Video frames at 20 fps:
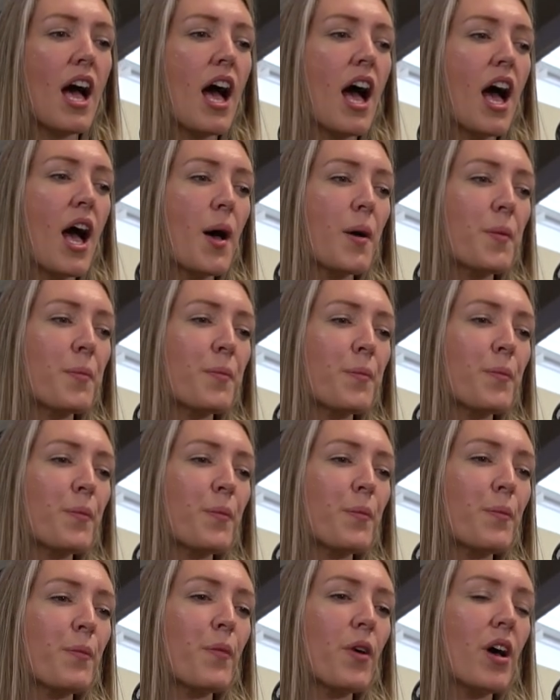Um,
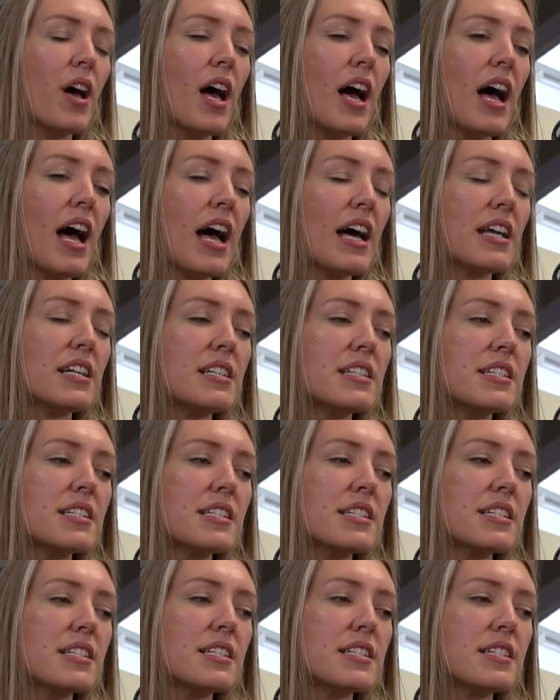and
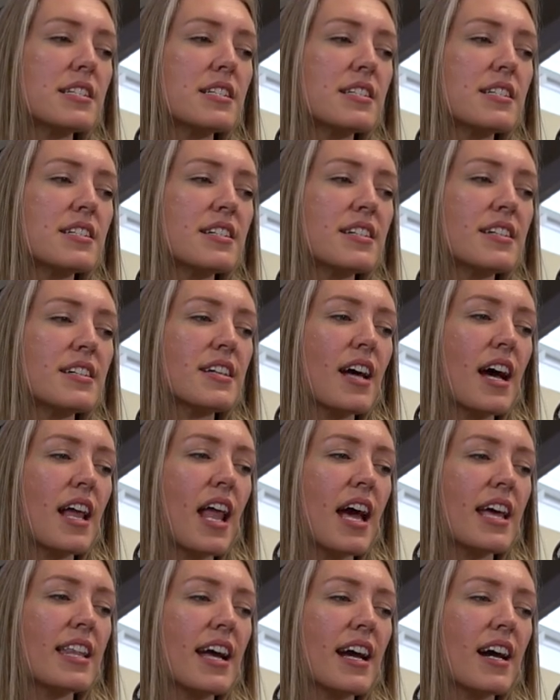I
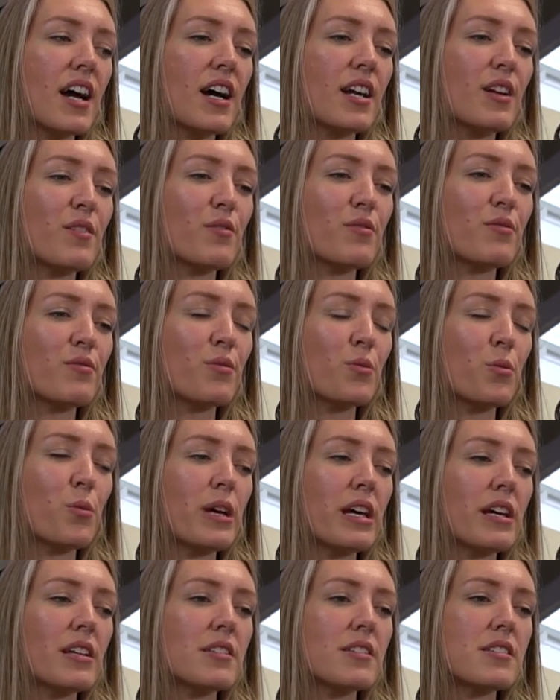like that kind of
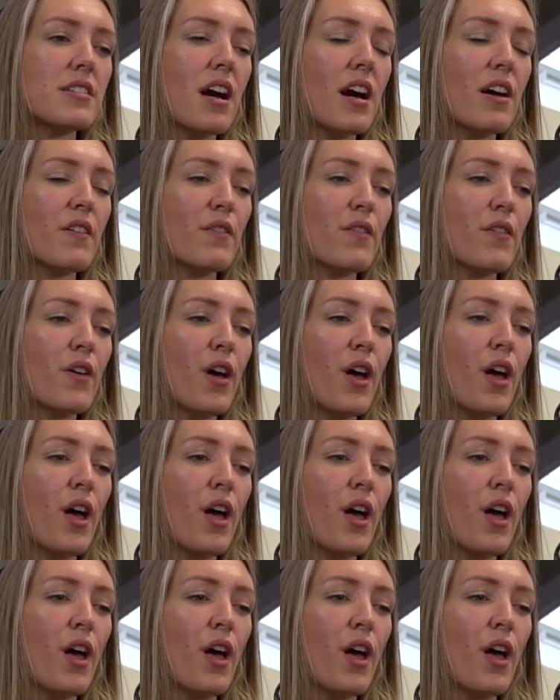weird stuff.